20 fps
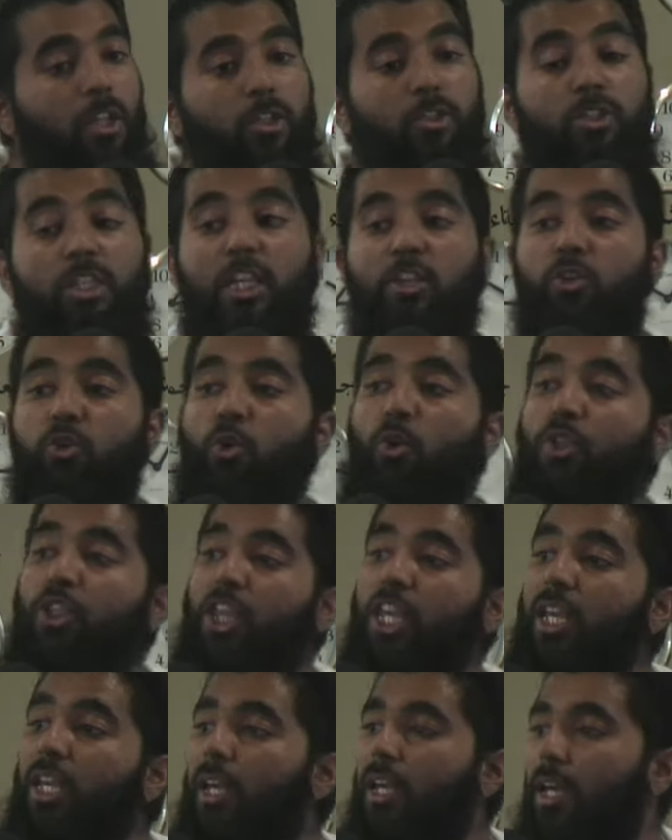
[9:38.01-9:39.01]
Did you
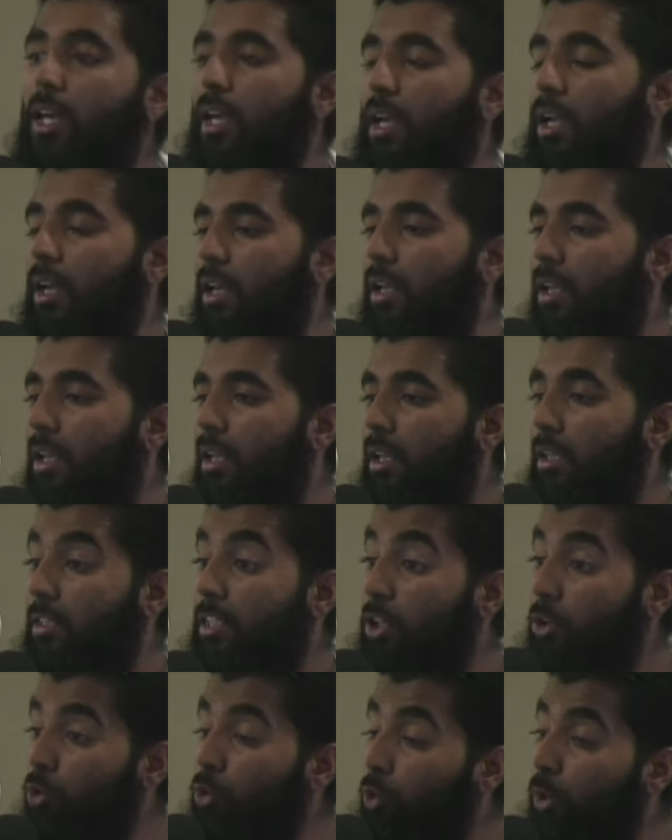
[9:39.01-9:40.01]
think,
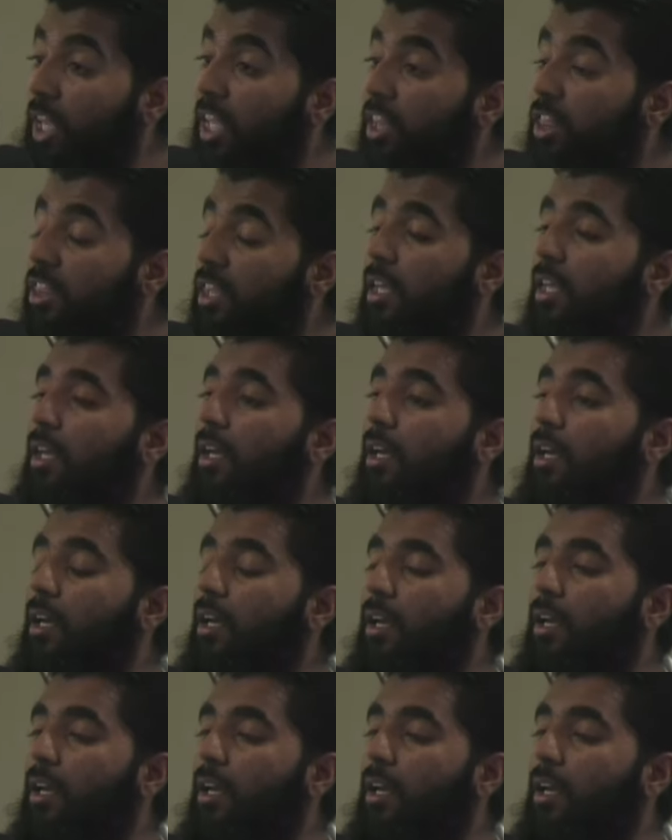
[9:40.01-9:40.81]
did we think,